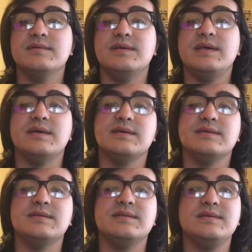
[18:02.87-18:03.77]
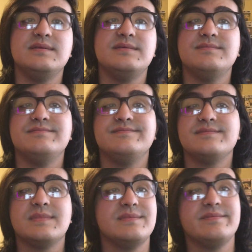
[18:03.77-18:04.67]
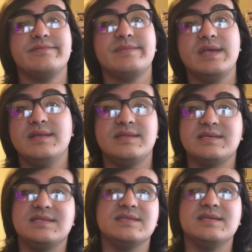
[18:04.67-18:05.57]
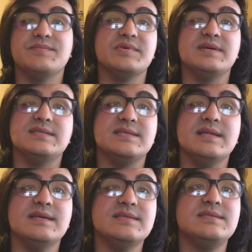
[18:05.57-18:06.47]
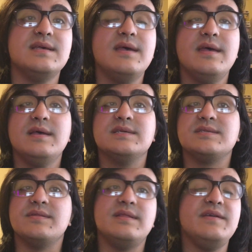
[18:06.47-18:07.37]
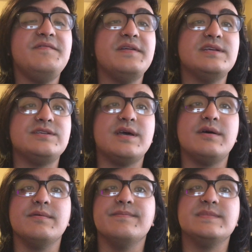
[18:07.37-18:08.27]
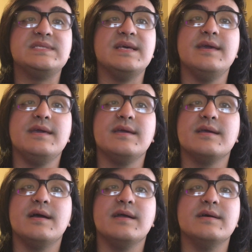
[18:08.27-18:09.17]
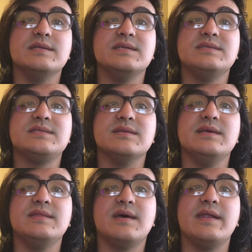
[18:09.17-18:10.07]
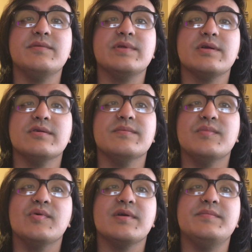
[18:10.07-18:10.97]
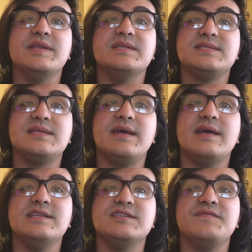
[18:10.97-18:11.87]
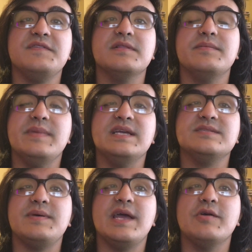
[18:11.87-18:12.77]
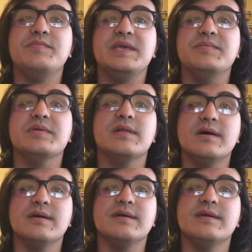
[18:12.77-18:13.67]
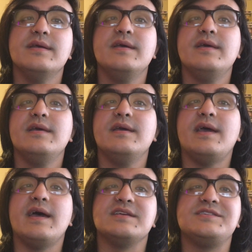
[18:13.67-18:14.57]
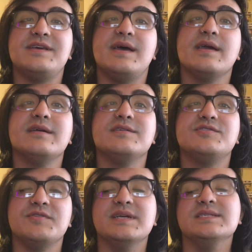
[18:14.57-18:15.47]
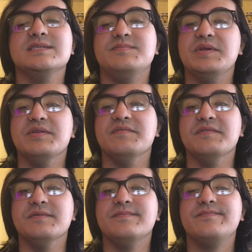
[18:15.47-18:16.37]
and that's as simple as it is. So then they finish out saying, I honestly thought it would hurt more, but instead I just feel amazed by how people are. Hashtag trans is beautiful.